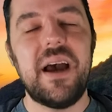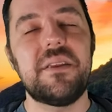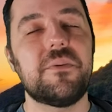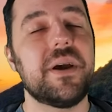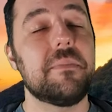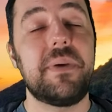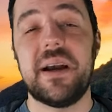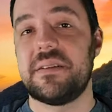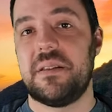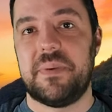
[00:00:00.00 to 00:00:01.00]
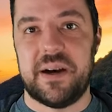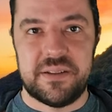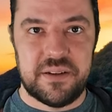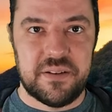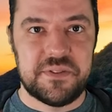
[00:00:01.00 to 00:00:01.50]
Either way, back to the
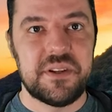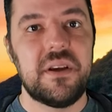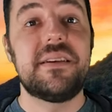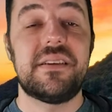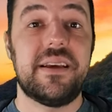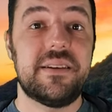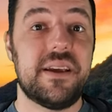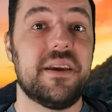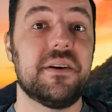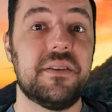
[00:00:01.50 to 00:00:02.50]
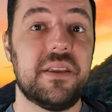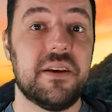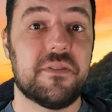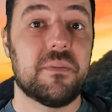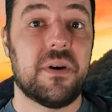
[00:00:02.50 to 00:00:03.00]
positives. This is a good
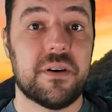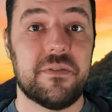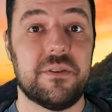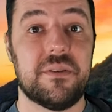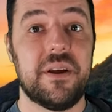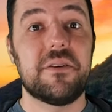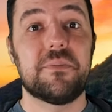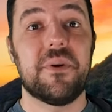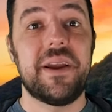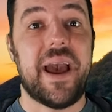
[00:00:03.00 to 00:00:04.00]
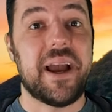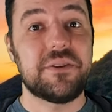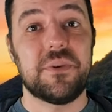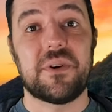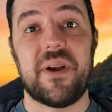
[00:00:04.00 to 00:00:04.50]
thing for Marvel. It will bring
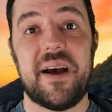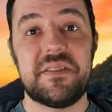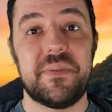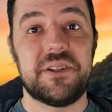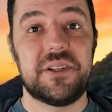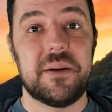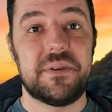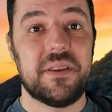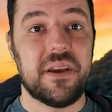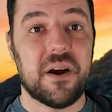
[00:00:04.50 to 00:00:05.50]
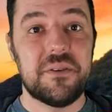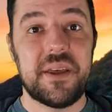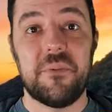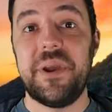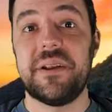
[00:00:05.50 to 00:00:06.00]
actual craftsmanship to the art
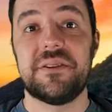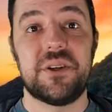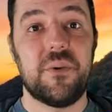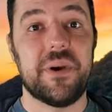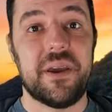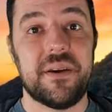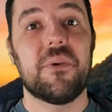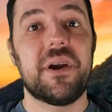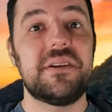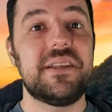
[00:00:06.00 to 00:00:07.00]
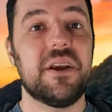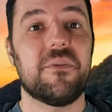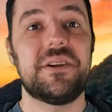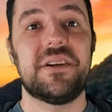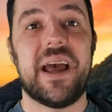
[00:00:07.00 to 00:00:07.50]
that we enjoy. We're gonna see
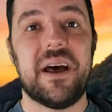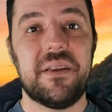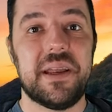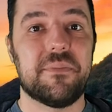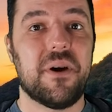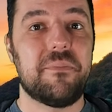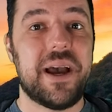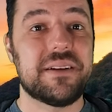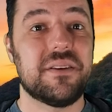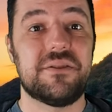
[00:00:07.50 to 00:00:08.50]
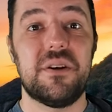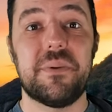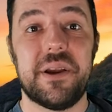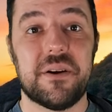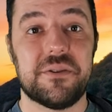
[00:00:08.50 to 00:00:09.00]
originality brought back to the
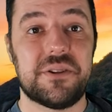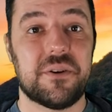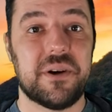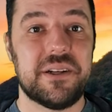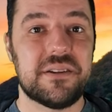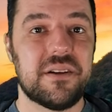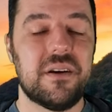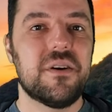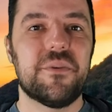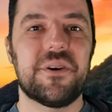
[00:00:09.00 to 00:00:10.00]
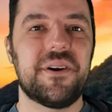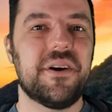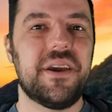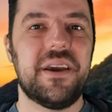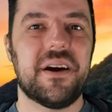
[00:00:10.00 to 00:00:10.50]
superhero stories. No more
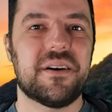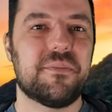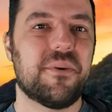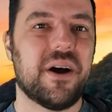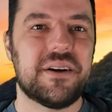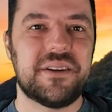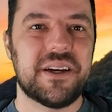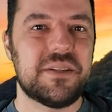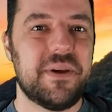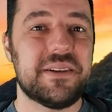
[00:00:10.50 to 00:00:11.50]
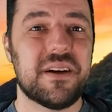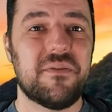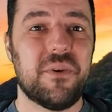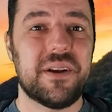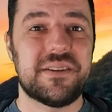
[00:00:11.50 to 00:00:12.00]
cookie-cutter projects based
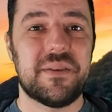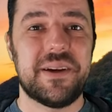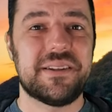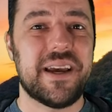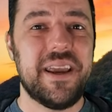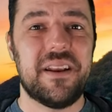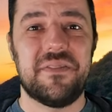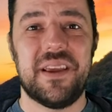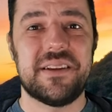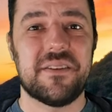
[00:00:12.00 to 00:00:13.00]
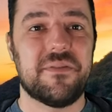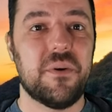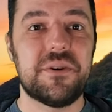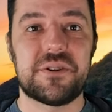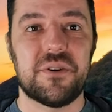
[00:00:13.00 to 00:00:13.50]
off what some executive thinks a
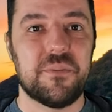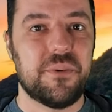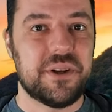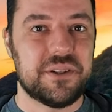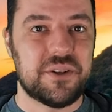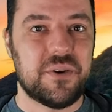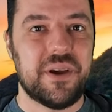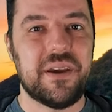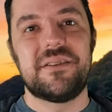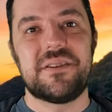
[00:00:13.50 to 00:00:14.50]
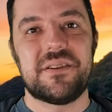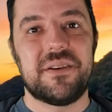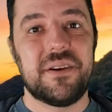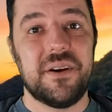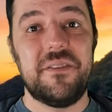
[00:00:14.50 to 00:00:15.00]
focus group would enjoy. Just
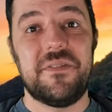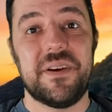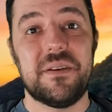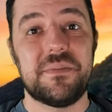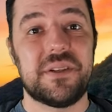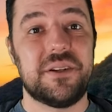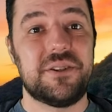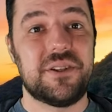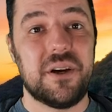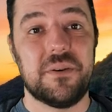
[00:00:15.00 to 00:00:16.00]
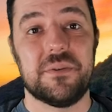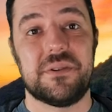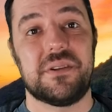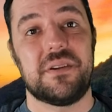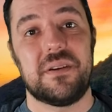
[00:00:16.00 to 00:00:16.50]
good films and
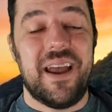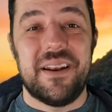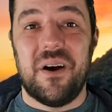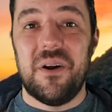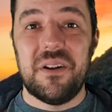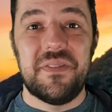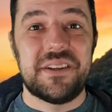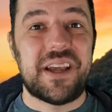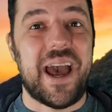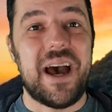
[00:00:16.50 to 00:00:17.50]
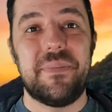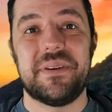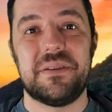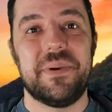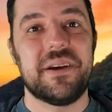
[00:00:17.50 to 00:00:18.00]
shows. And all of this
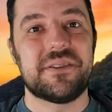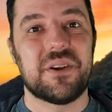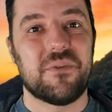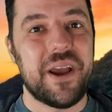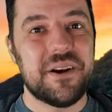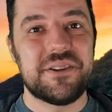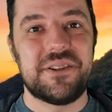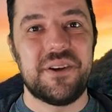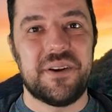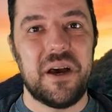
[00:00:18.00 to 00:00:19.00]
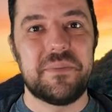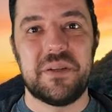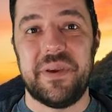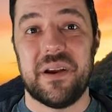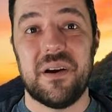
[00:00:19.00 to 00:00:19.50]
happened because the writers stood up
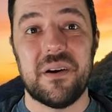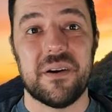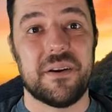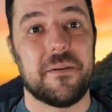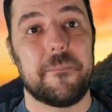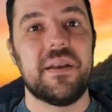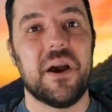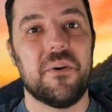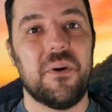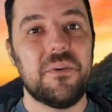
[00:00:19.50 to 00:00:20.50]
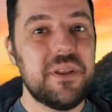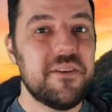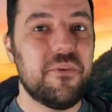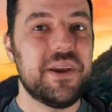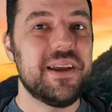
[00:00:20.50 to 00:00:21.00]
to be heard. Now, only
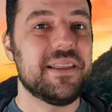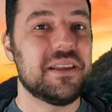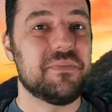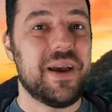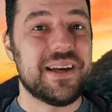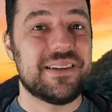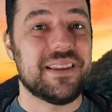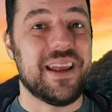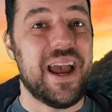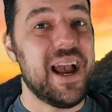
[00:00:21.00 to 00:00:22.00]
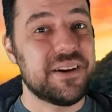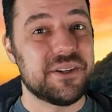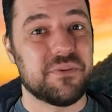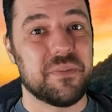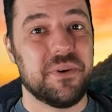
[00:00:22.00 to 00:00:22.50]
if we can get the demands that the
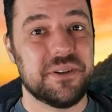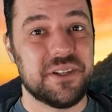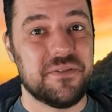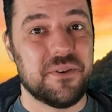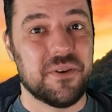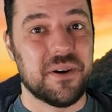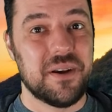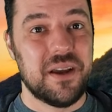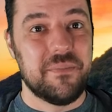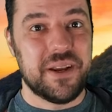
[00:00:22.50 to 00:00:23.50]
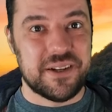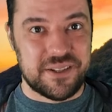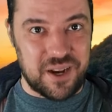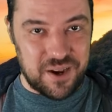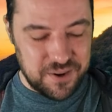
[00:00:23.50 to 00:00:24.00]
actors were pushing for.
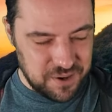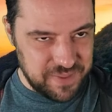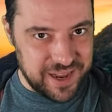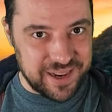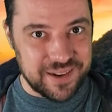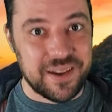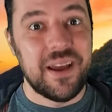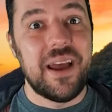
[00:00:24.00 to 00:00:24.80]
Because, oh man,